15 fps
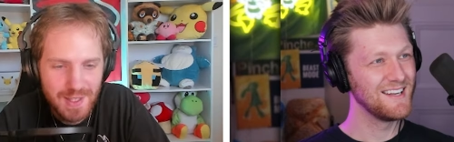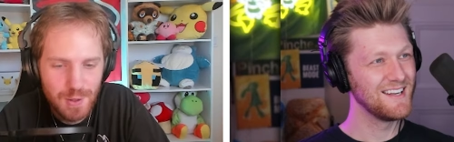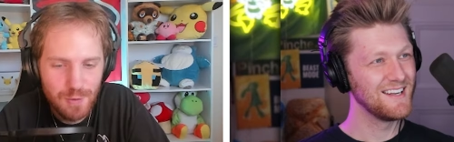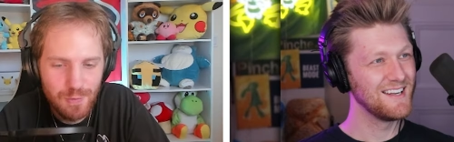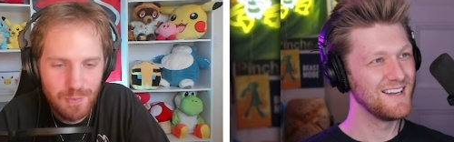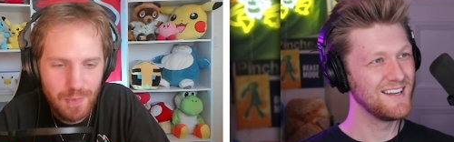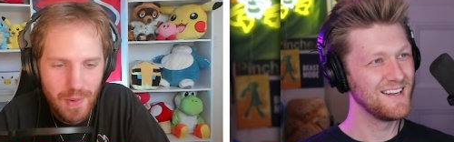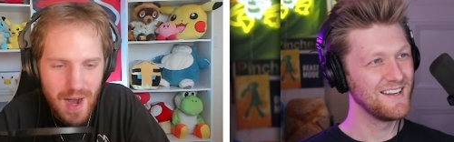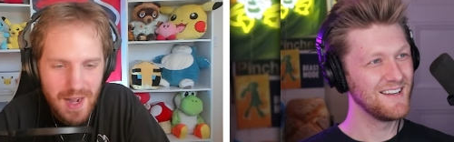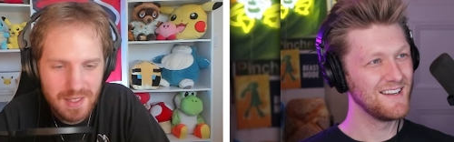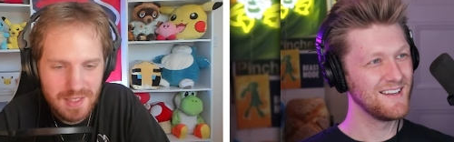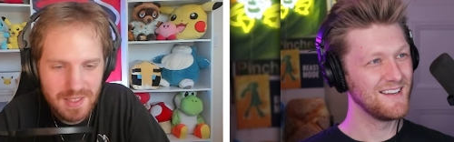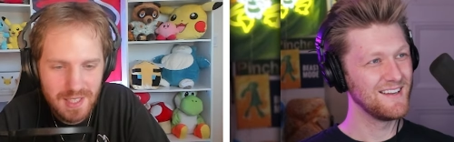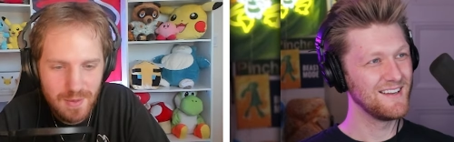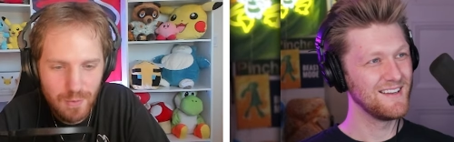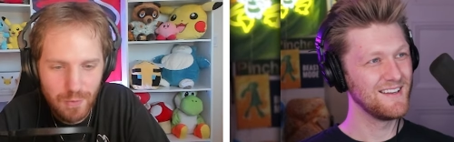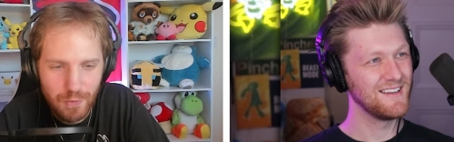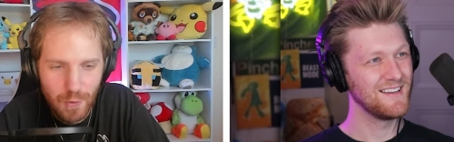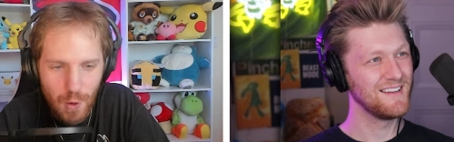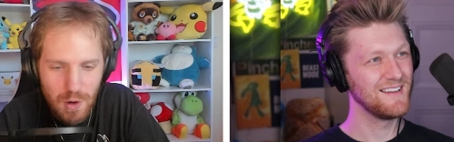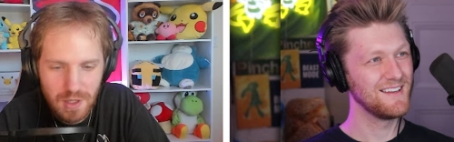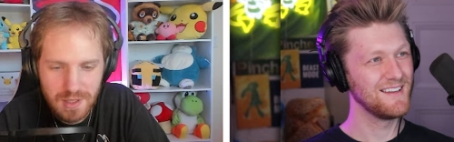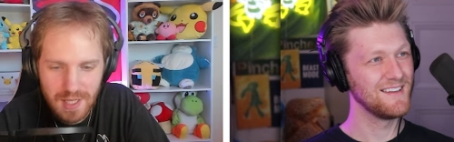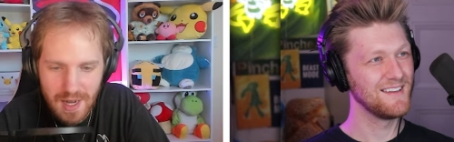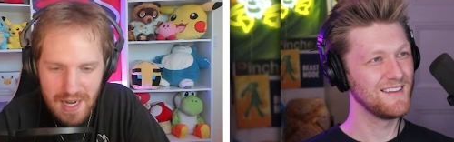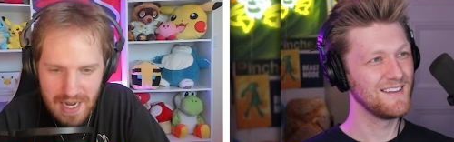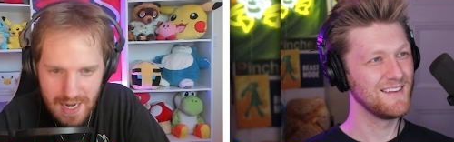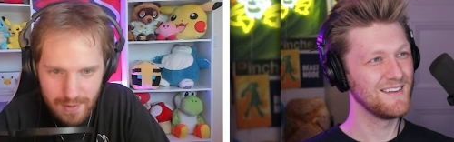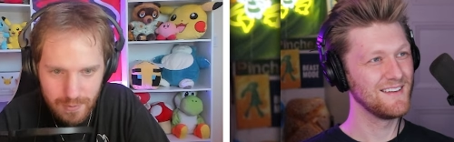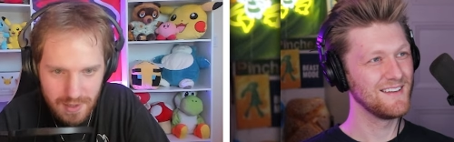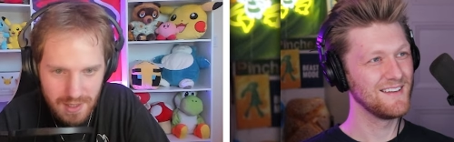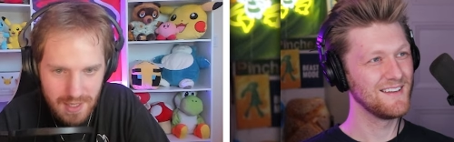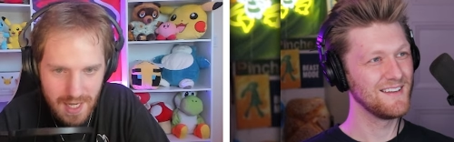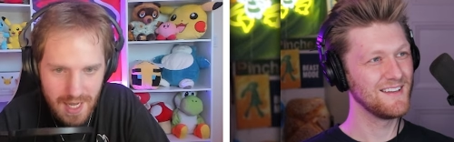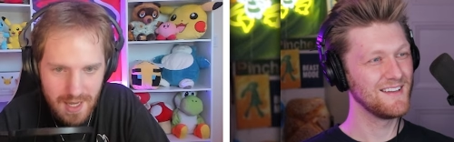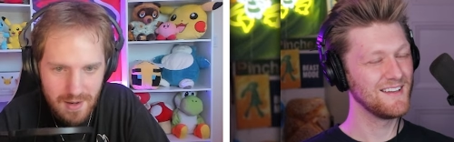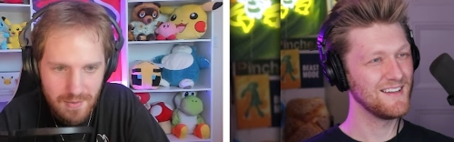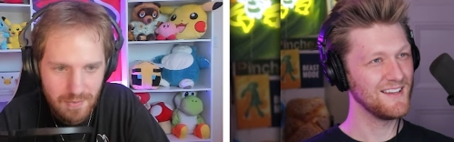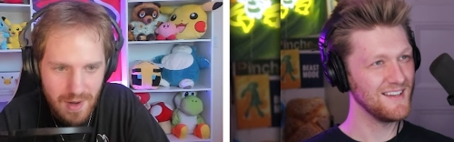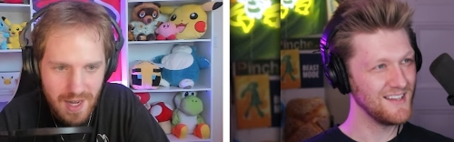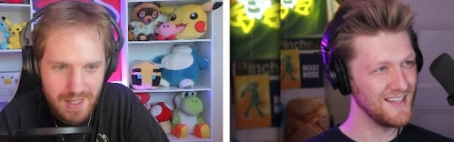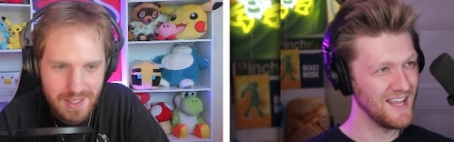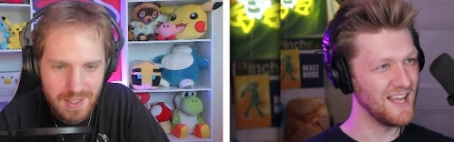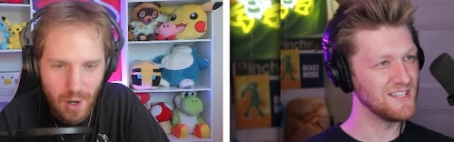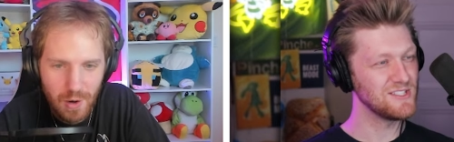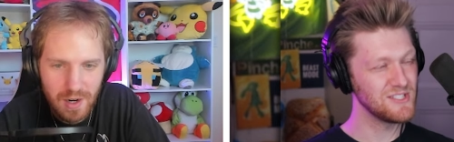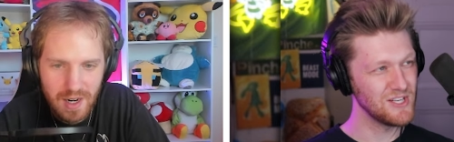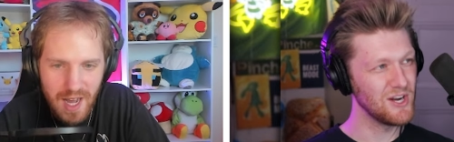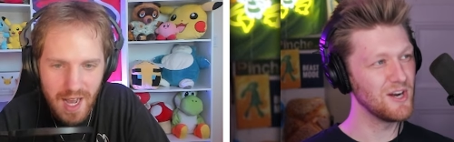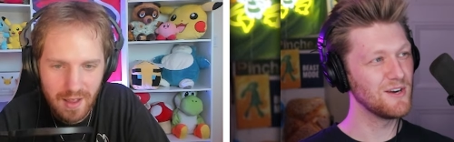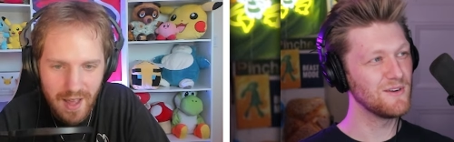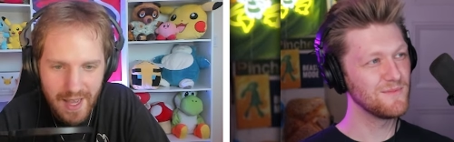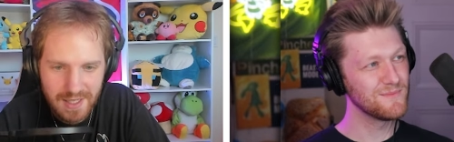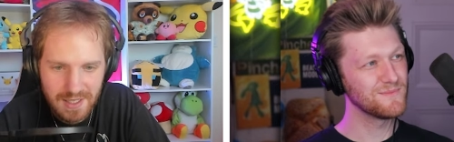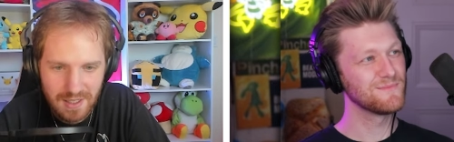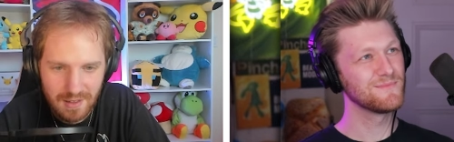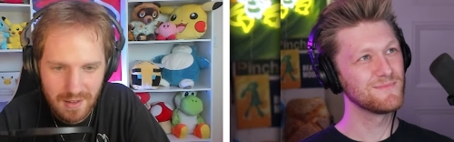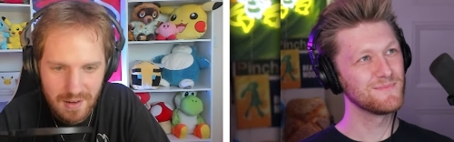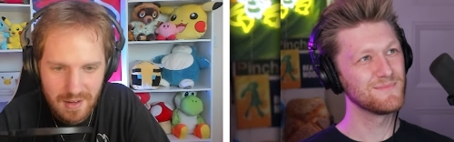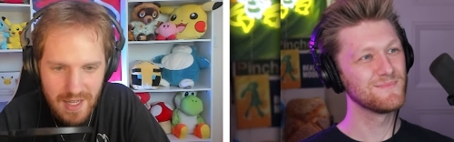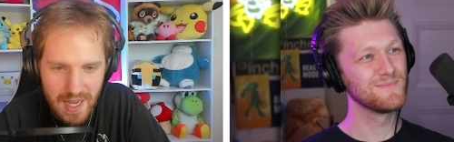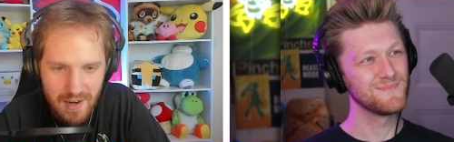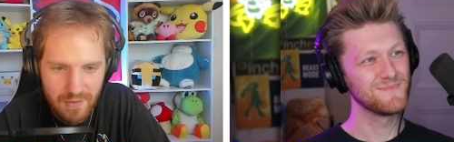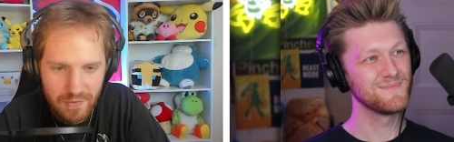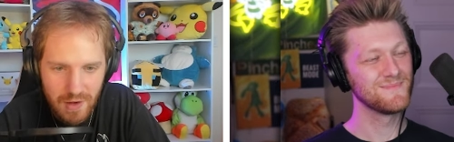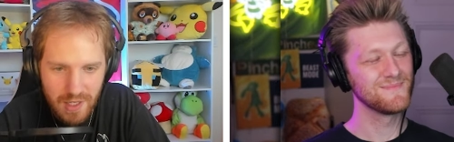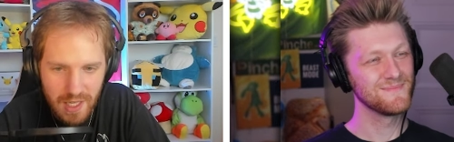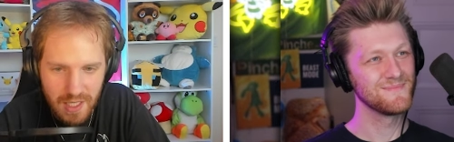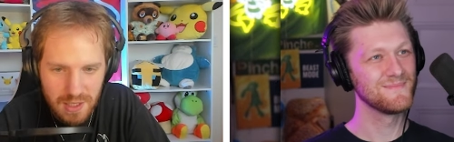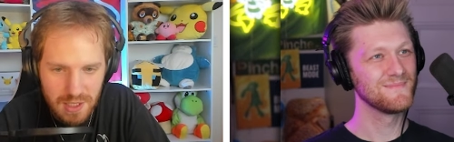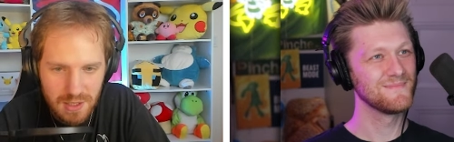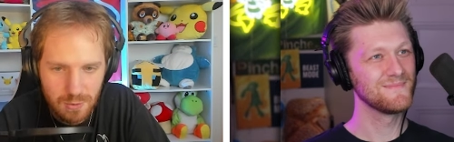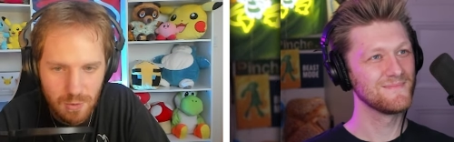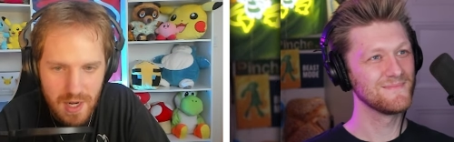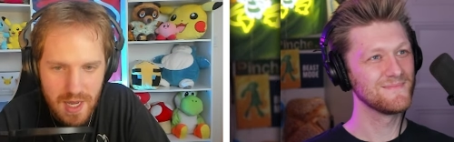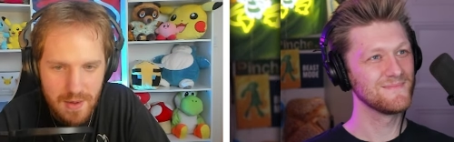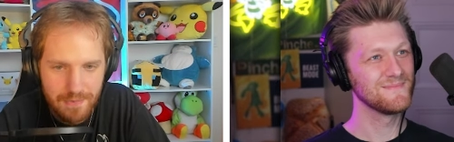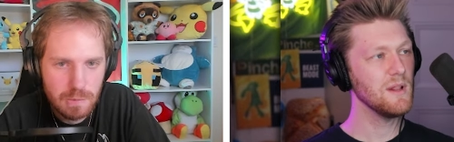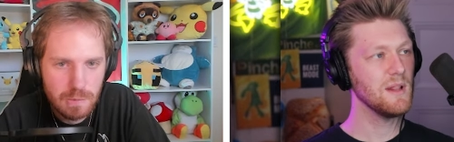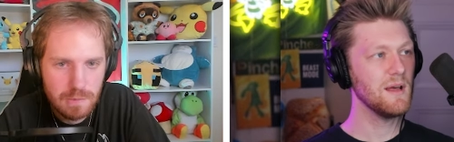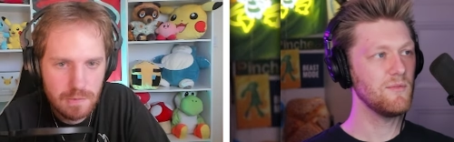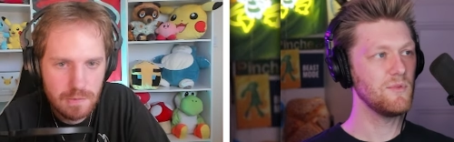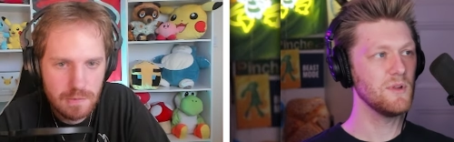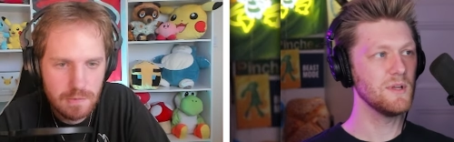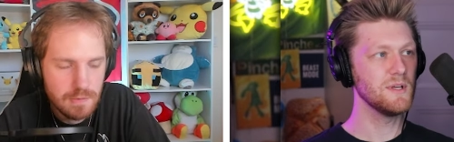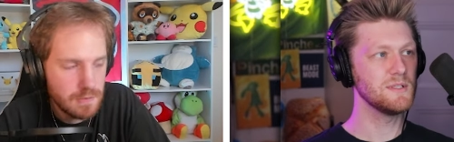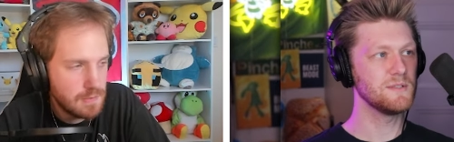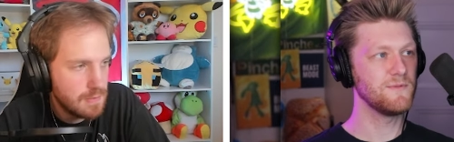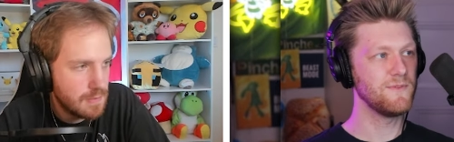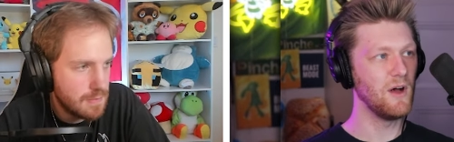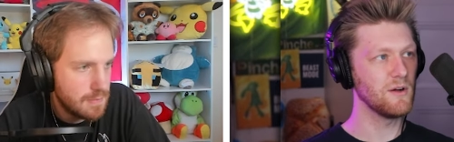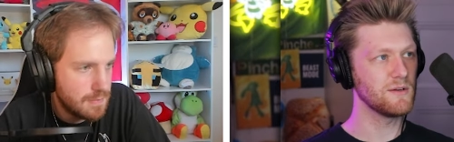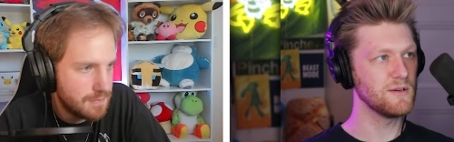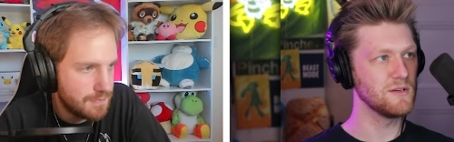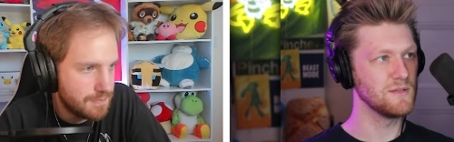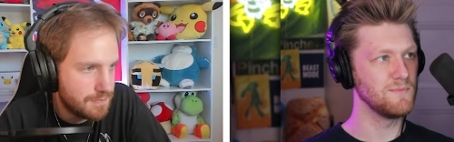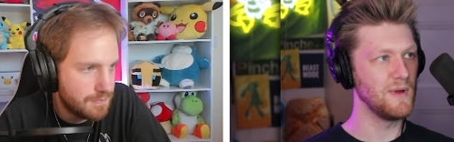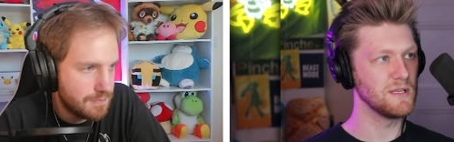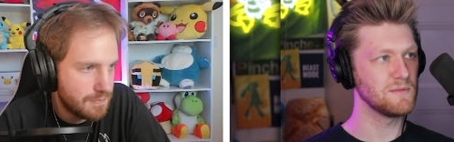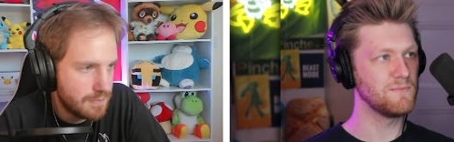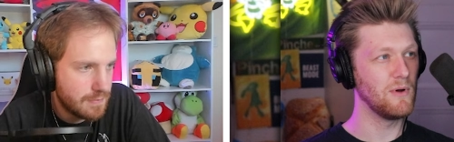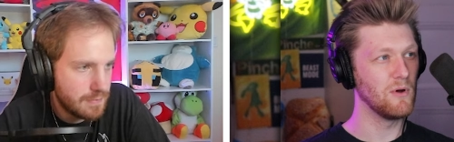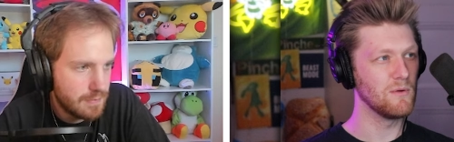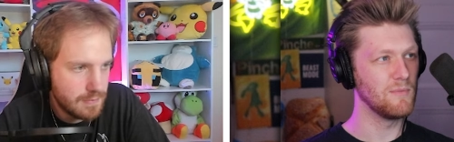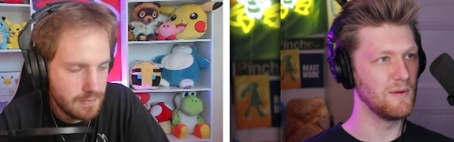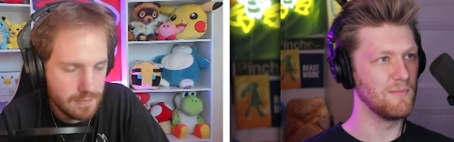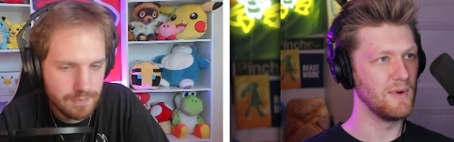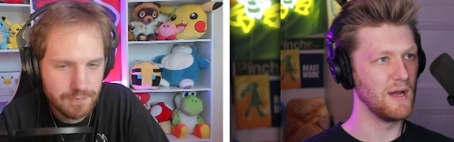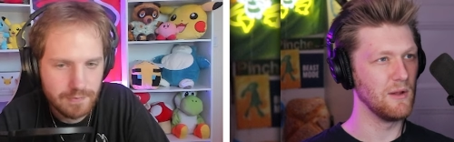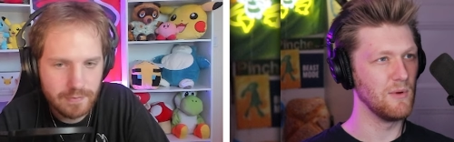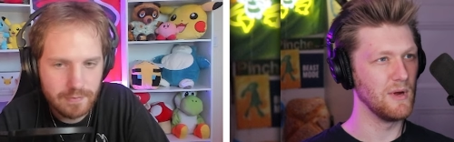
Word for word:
Speaker 1: You've boxed him four times, and my yes, Totodile hasn't learned how to
Speaker 2: fucking swim. What level is Faulkner's best Pokemon, by